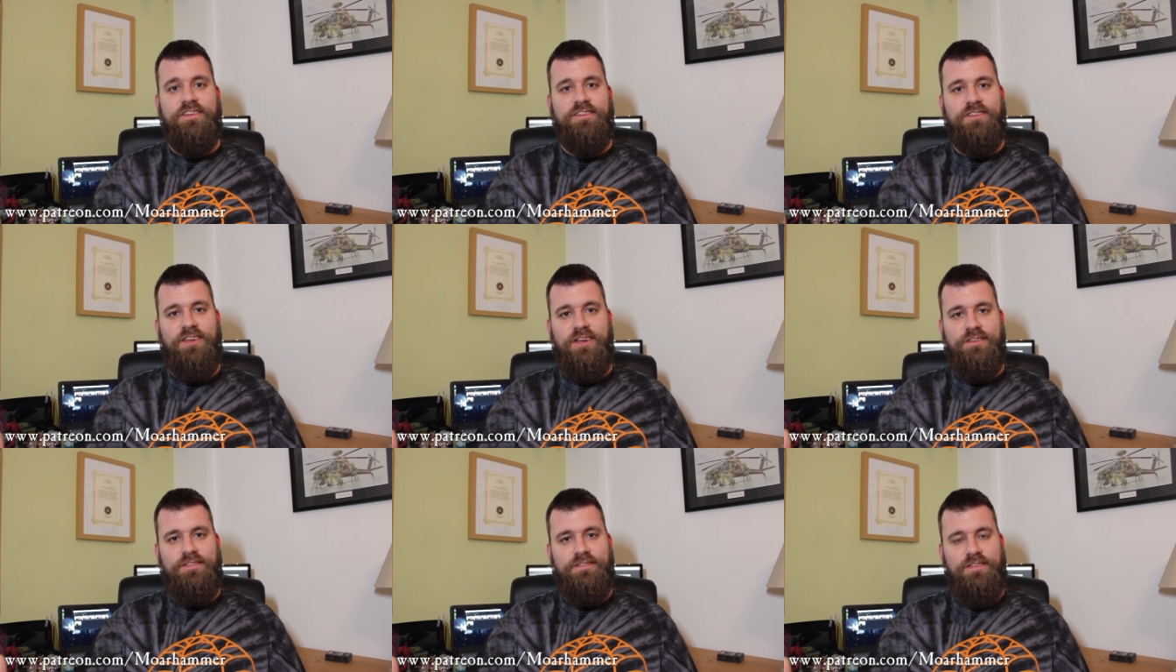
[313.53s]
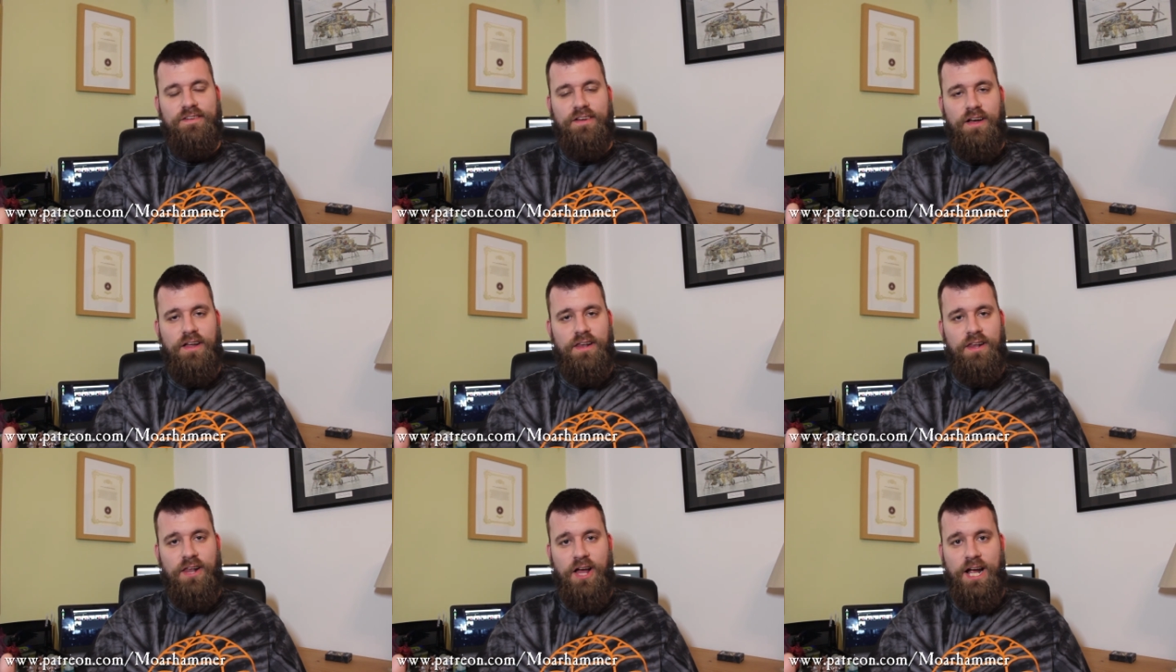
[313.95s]

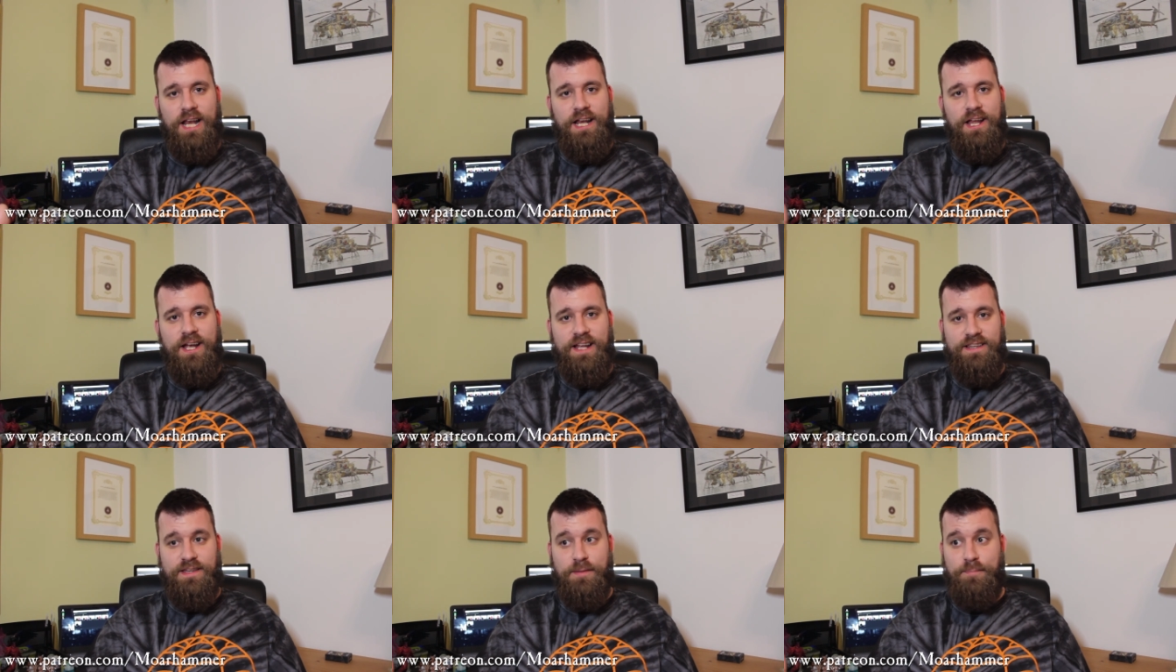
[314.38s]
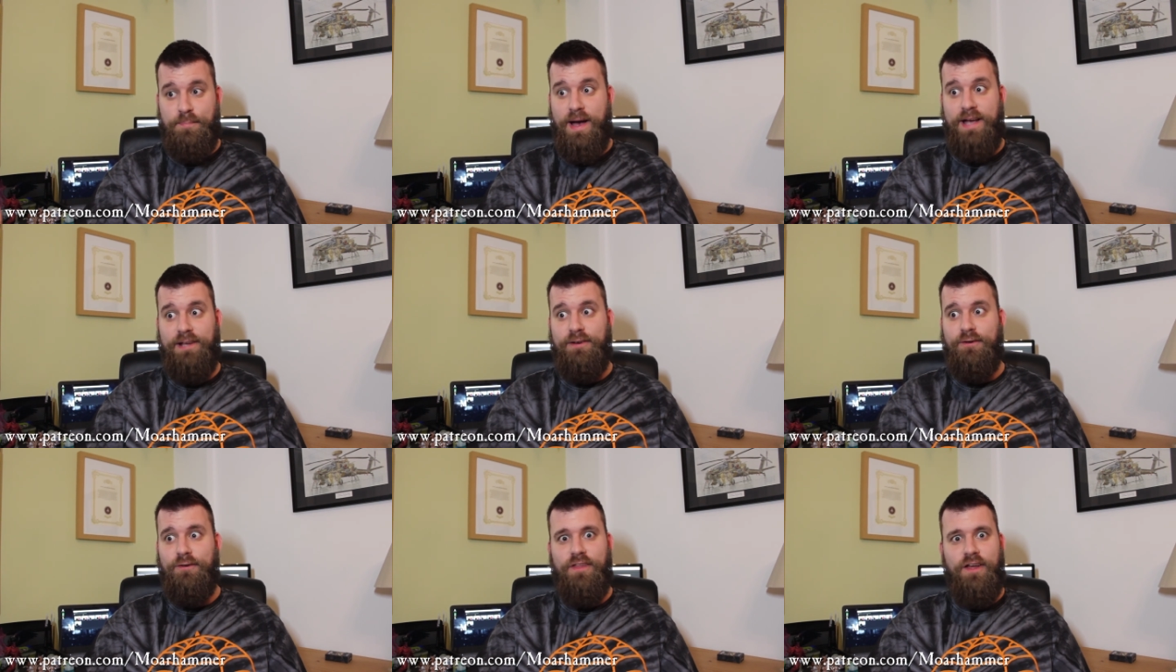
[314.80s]
So luckily, I get to
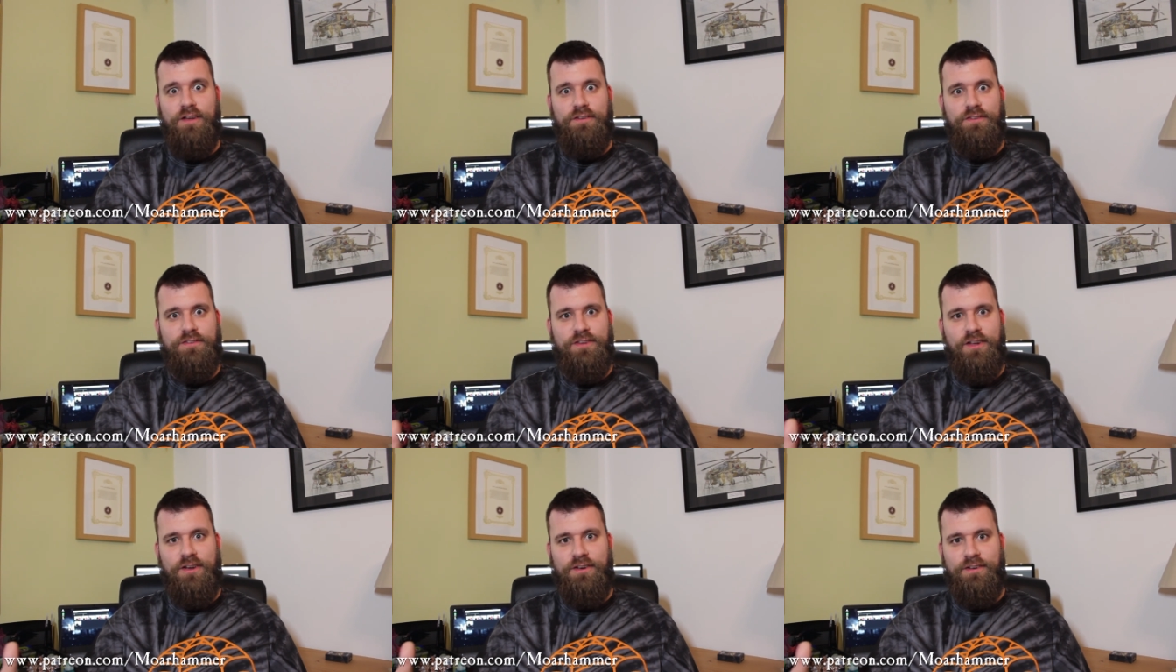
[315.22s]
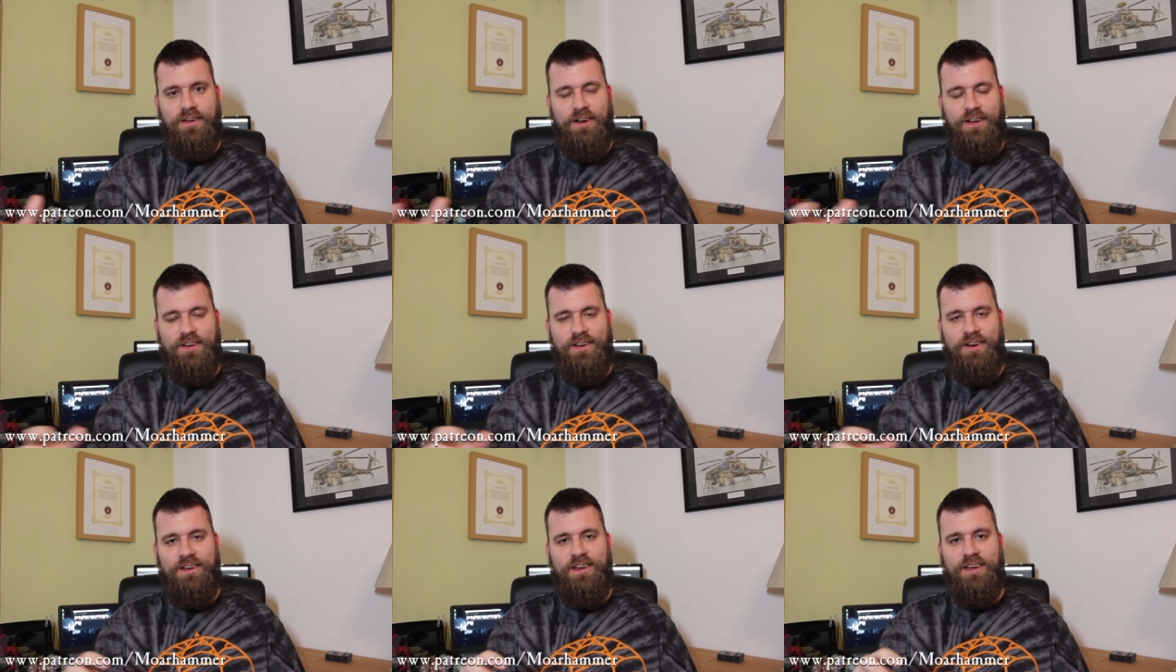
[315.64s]
paint all those soon.
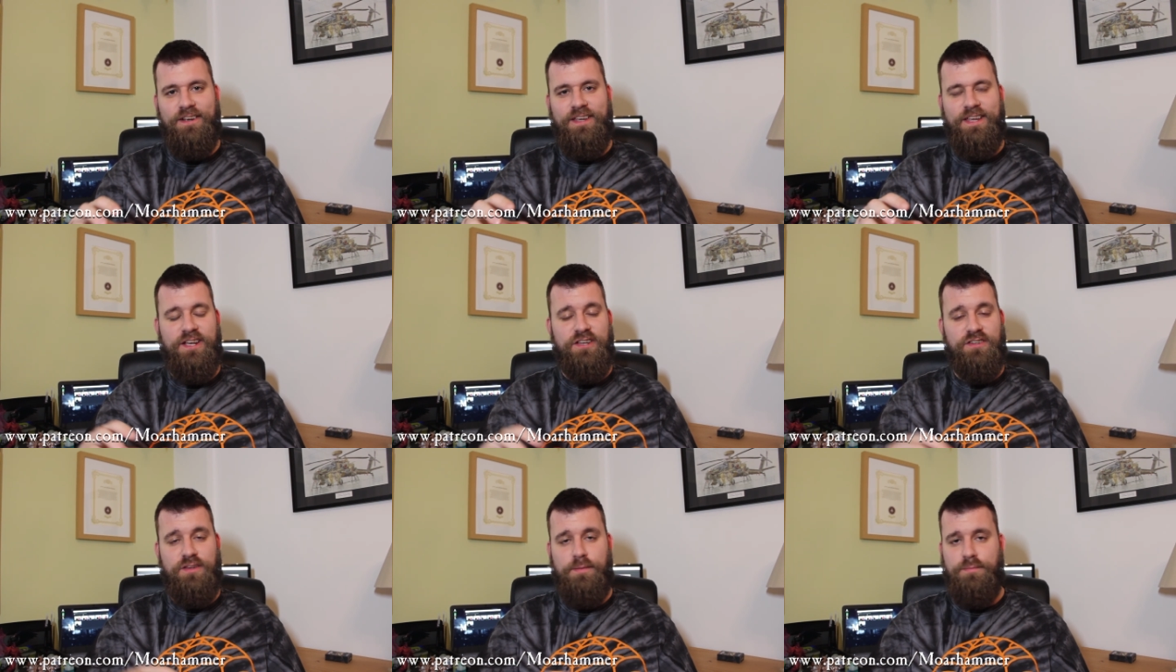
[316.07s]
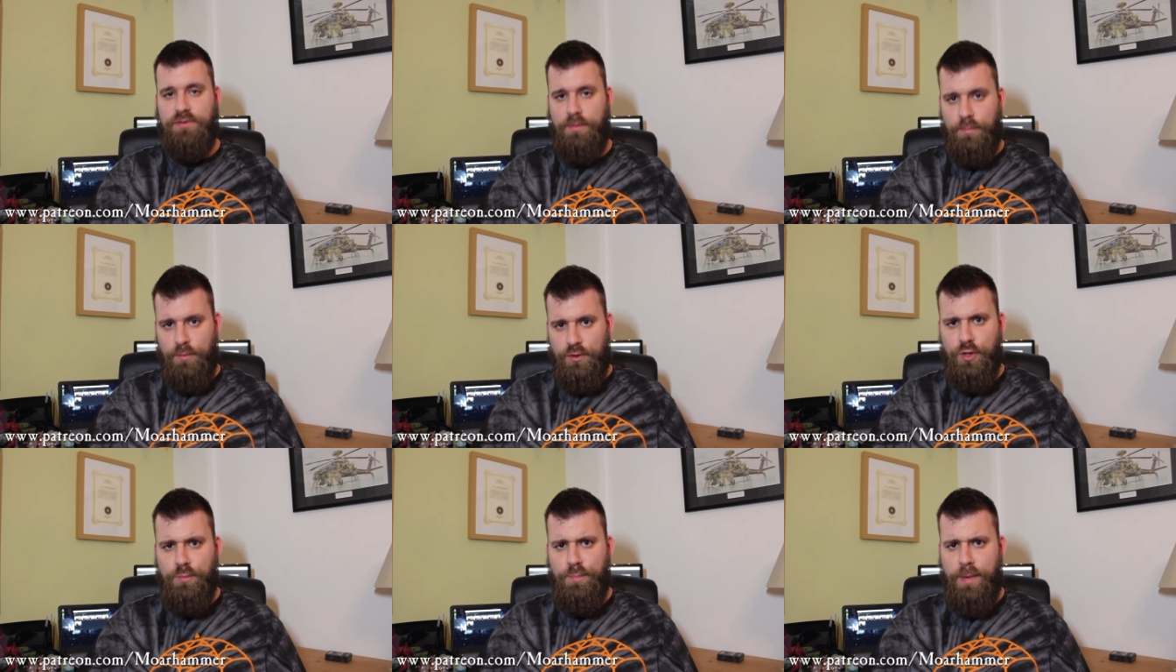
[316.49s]
Aren't I lucky? Because I'm
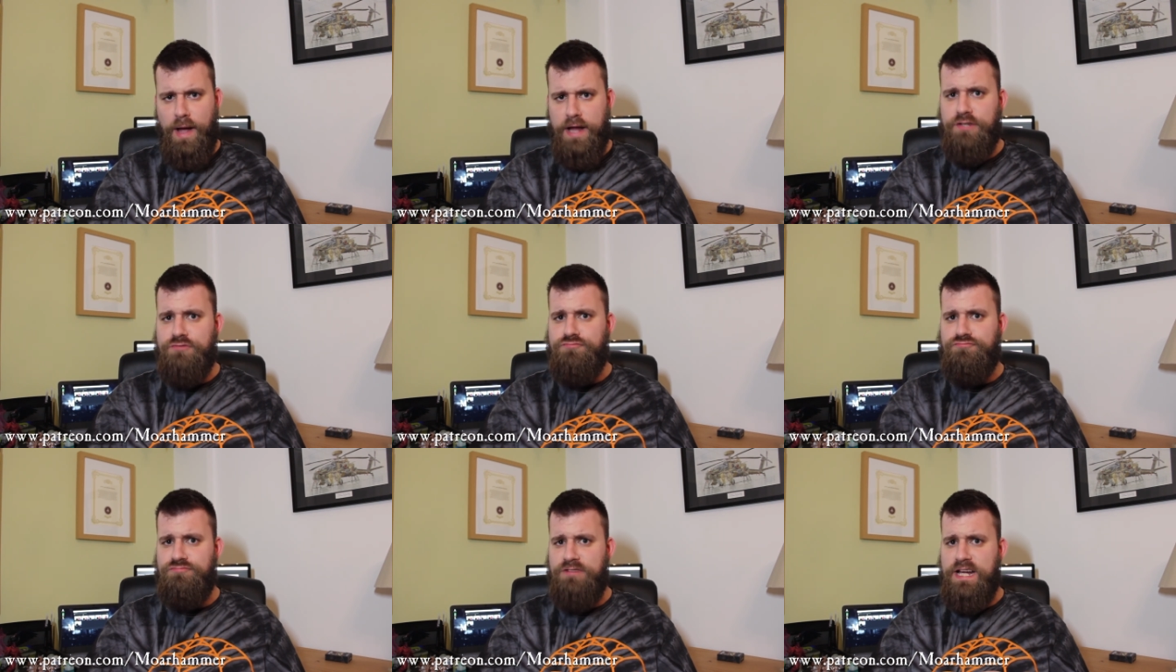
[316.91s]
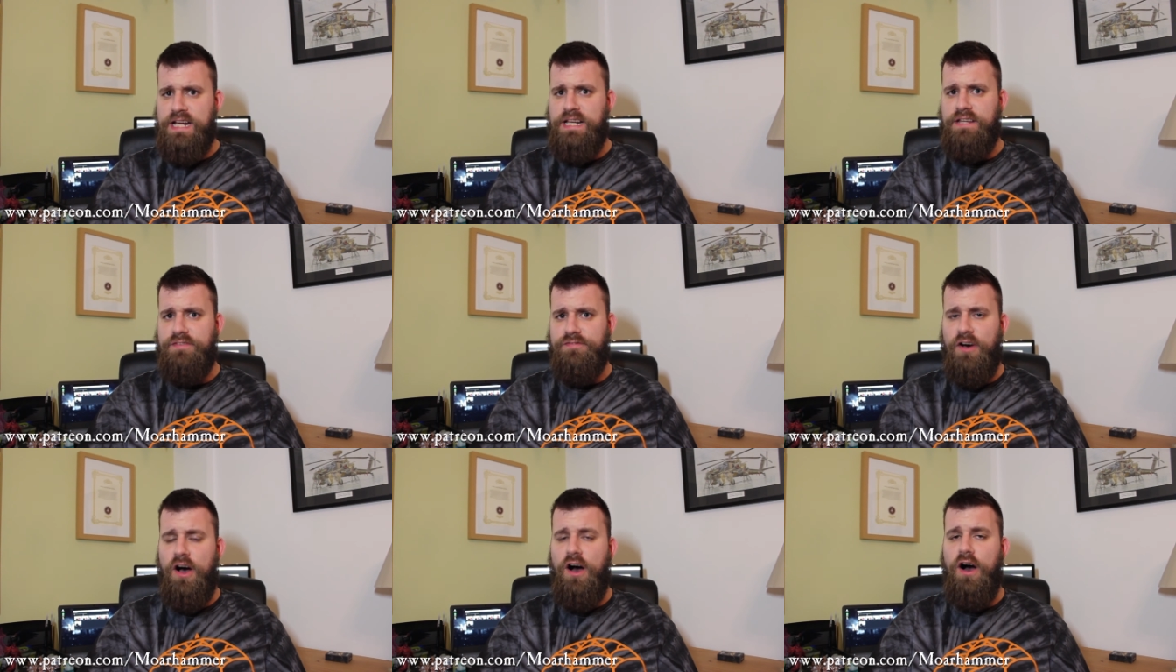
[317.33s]
someone who paints
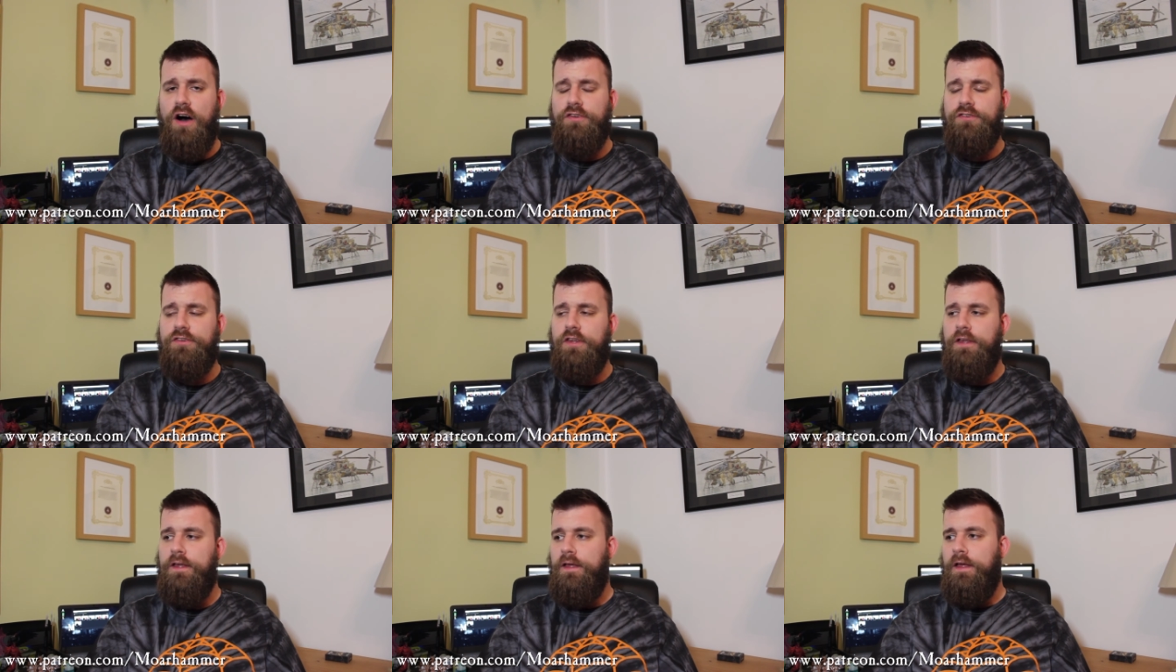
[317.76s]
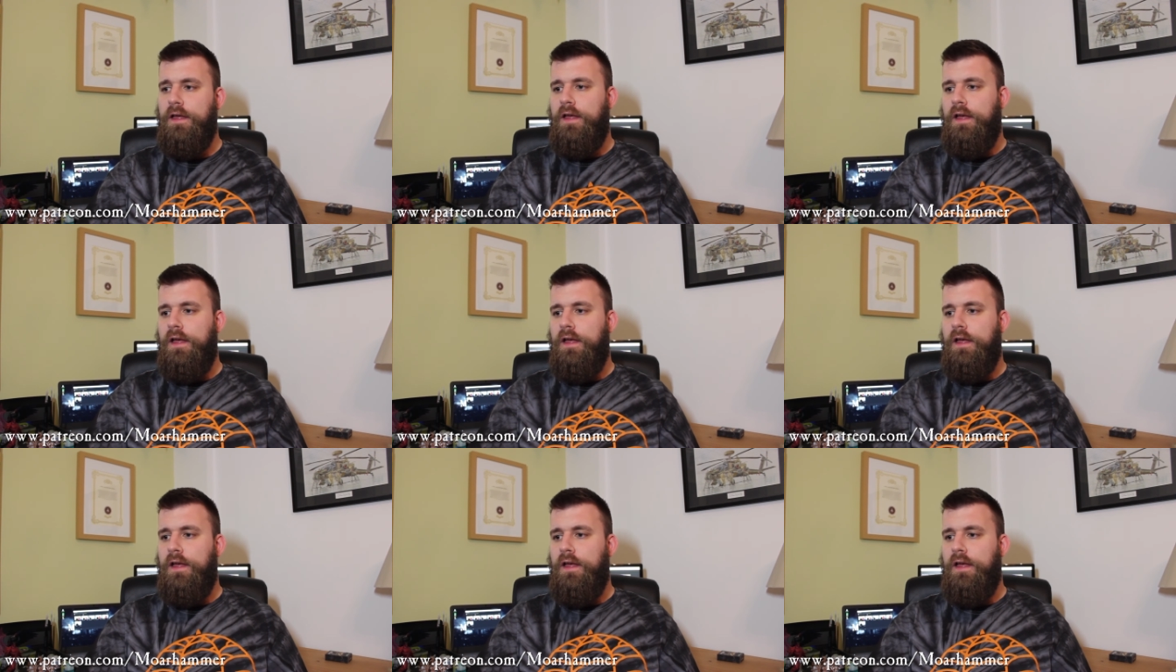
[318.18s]
really fast.